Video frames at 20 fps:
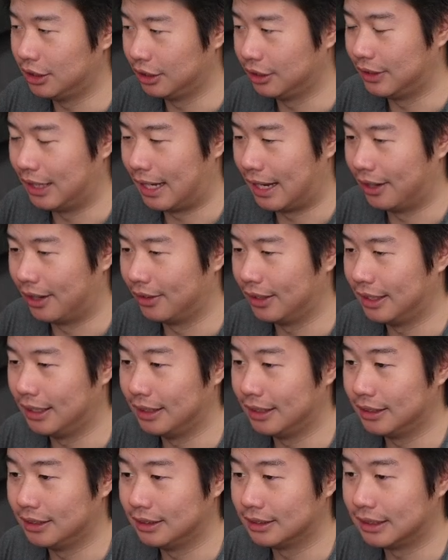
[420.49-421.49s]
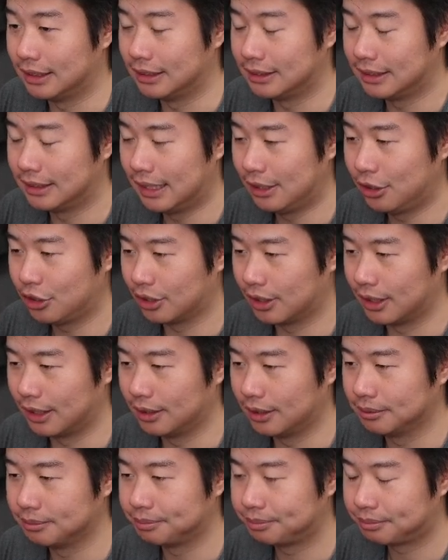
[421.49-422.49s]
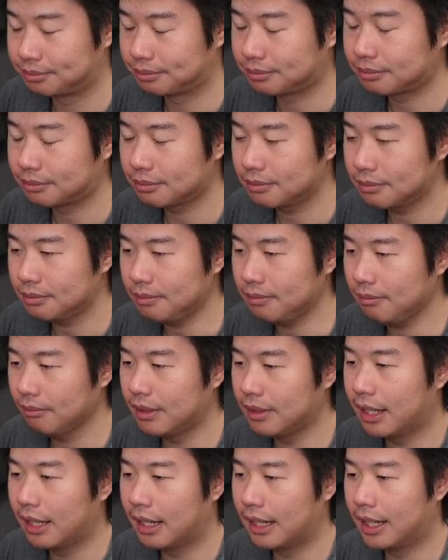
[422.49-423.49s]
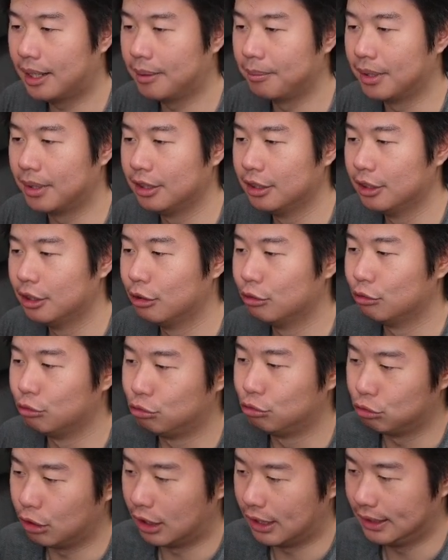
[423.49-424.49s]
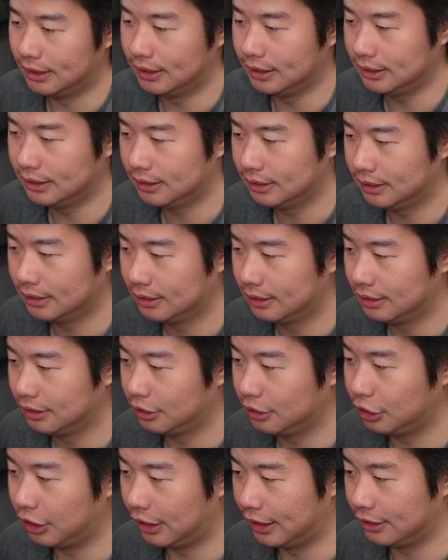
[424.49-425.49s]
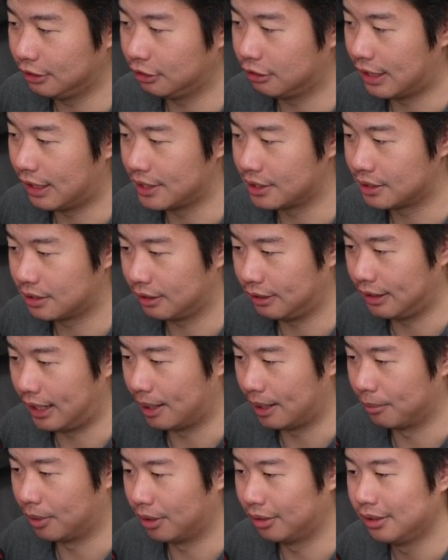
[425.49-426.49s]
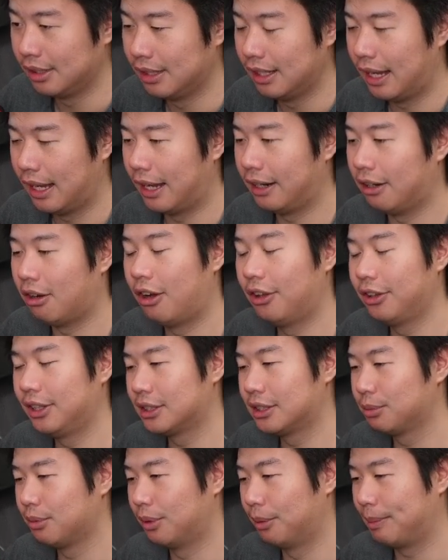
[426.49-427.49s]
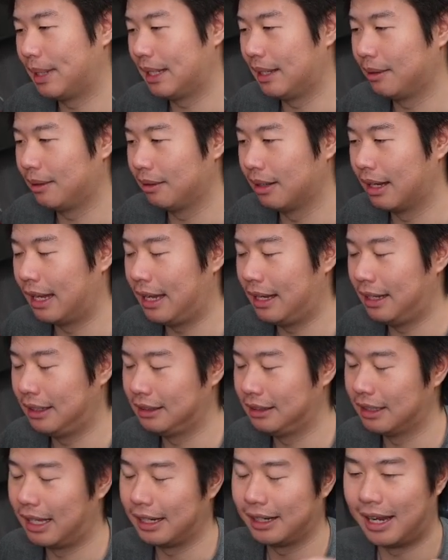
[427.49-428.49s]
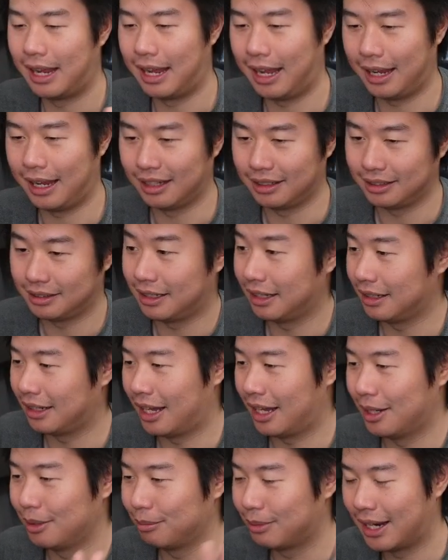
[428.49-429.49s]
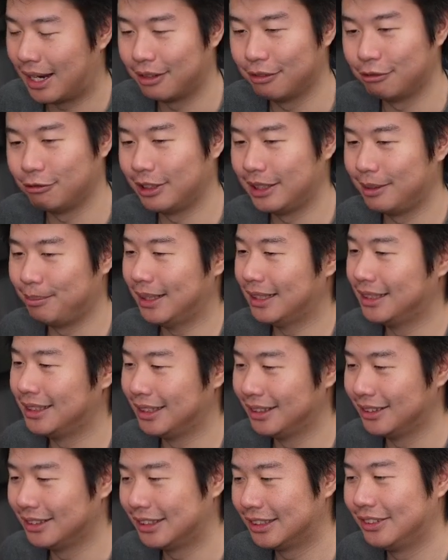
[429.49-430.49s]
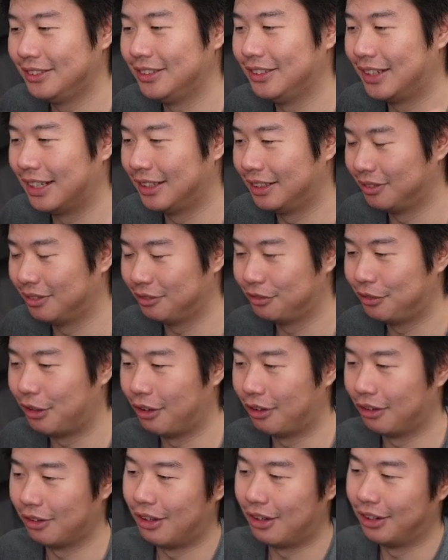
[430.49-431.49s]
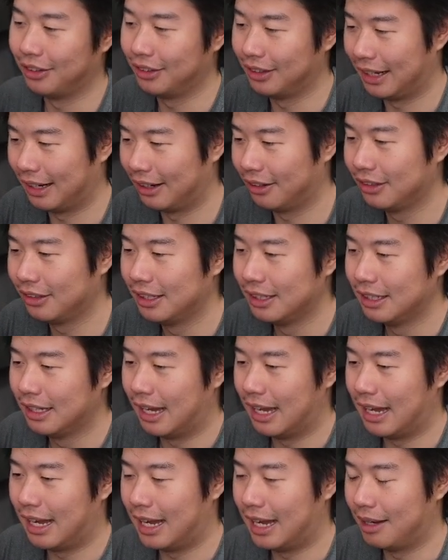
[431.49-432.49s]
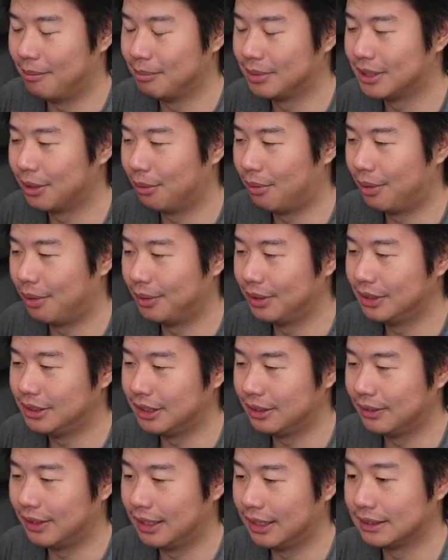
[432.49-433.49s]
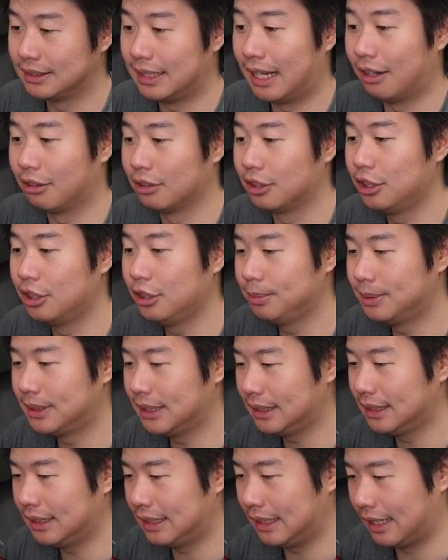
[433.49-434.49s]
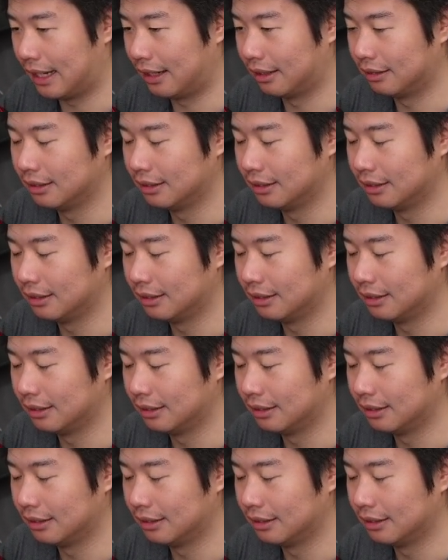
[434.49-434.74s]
now is essentially um, run your ingress YAML, and all this will be in like a GitHub kind of readme too, so you can follow along there. Um, so what we'll do is now kubectl